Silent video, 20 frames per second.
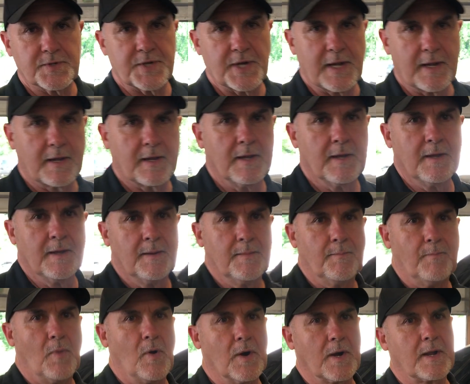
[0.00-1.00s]
Snake.
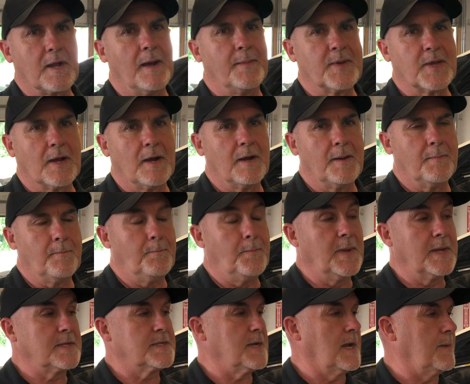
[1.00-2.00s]
More coming up
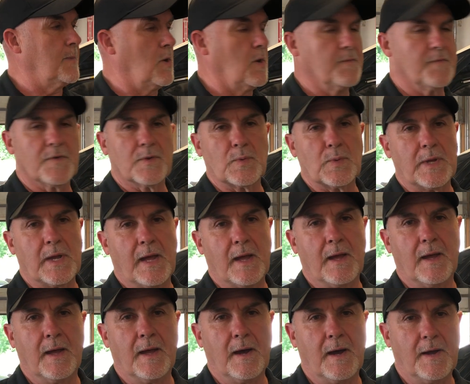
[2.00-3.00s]
big time, hopefully,
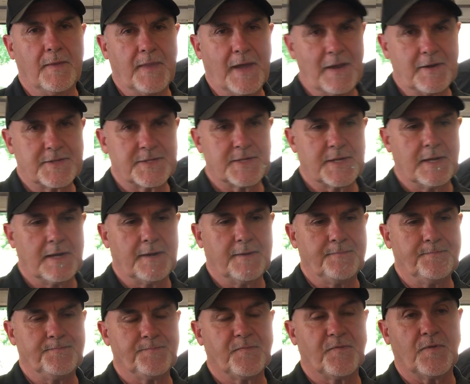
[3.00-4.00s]
on that
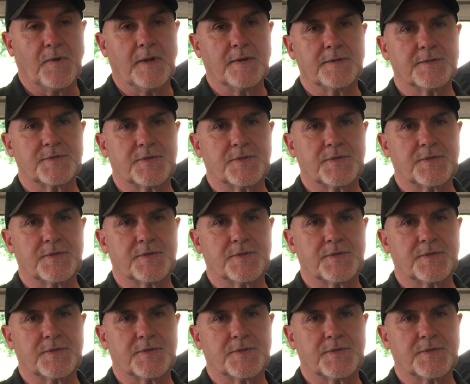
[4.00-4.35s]
front.